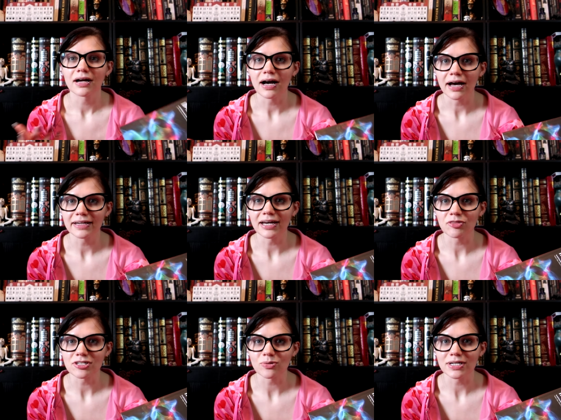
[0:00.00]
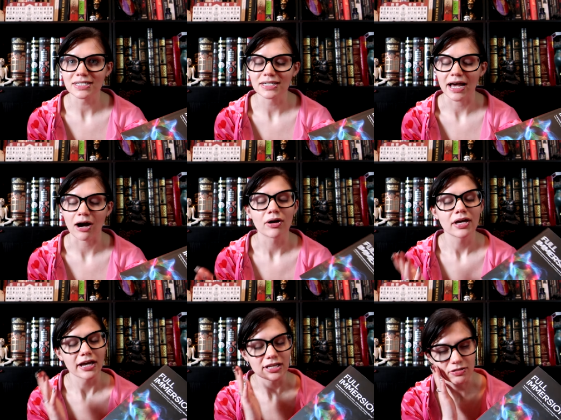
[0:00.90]
I get the twist now.
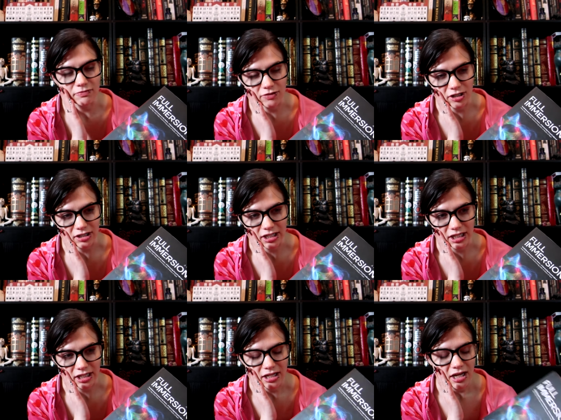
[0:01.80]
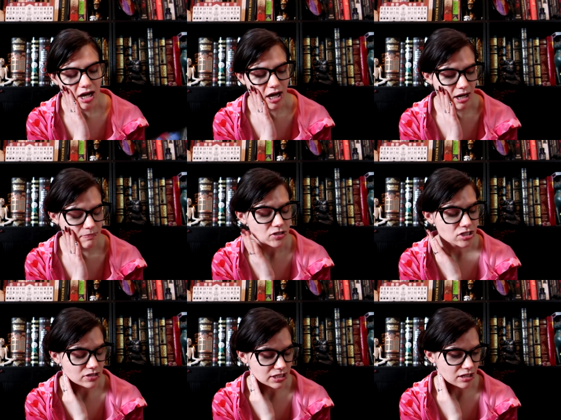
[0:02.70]
It's infuriating. Um,
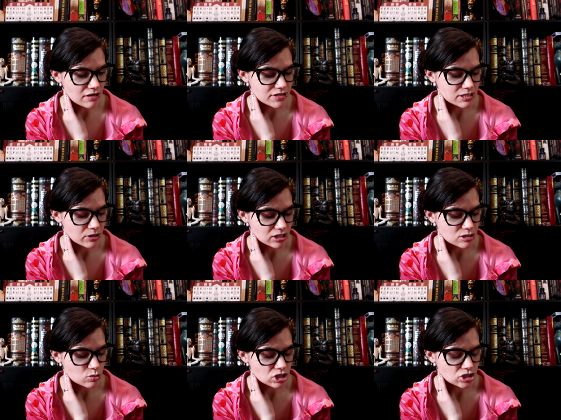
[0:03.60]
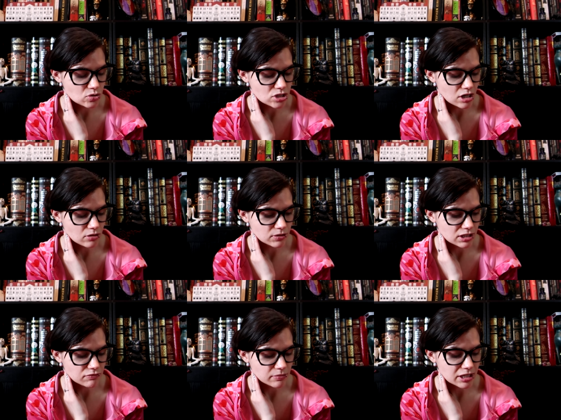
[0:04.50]
so didn't love this book. This was a two-star
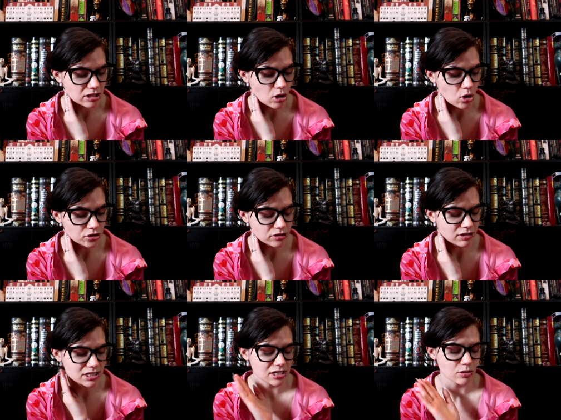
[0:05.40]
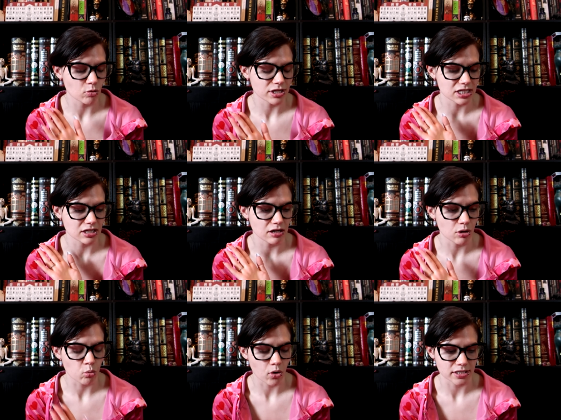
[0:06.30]
read for me. The only reason it wasn't
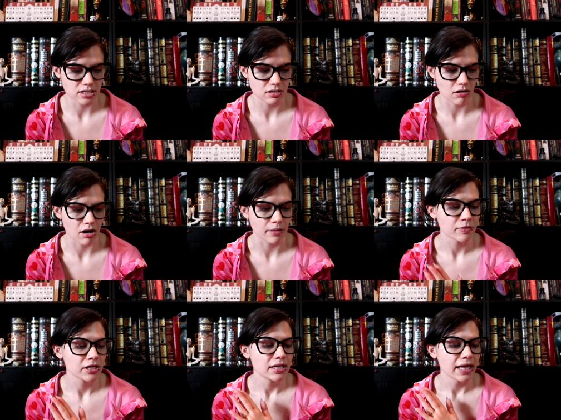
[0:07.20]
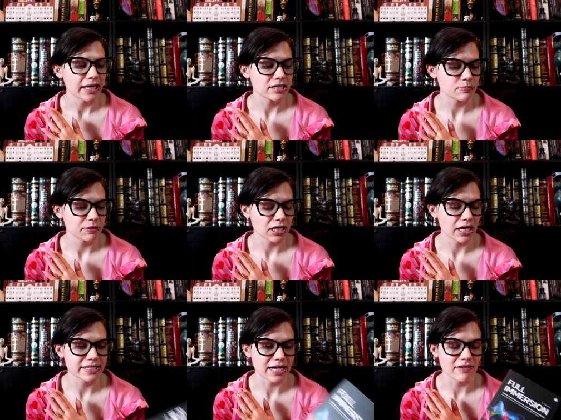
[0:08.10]
a one-star is
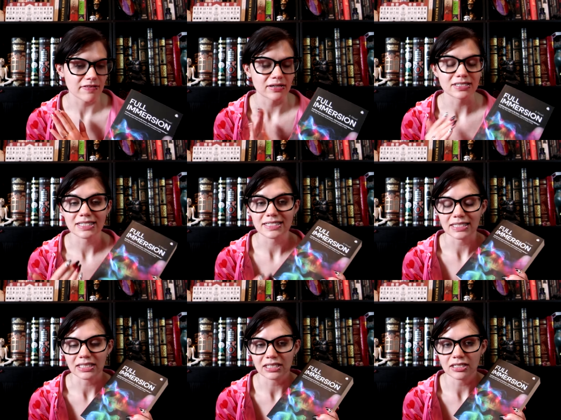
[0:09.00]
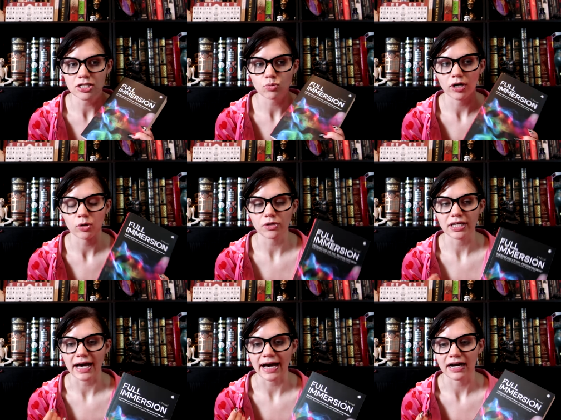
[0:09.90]
because I found the scenes where
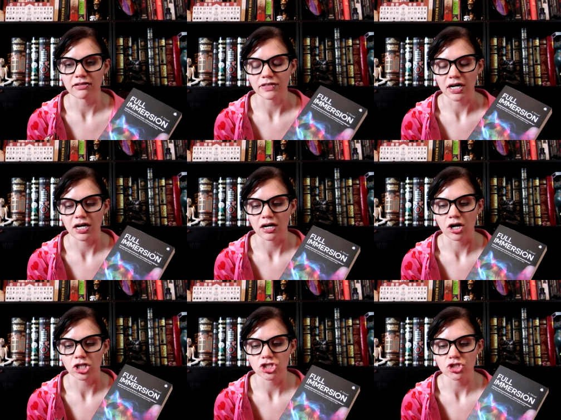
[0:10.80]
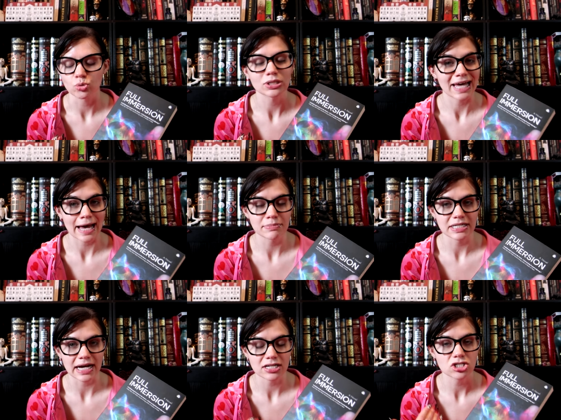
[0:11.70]
we have uh, our two lab
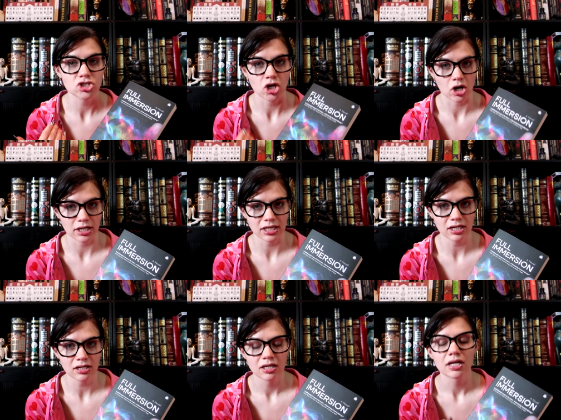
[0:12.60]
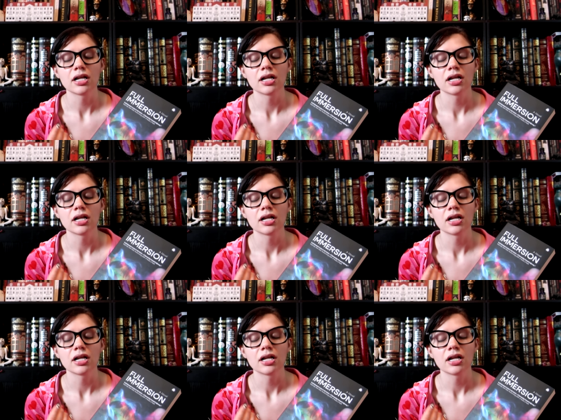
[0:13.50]
techs talking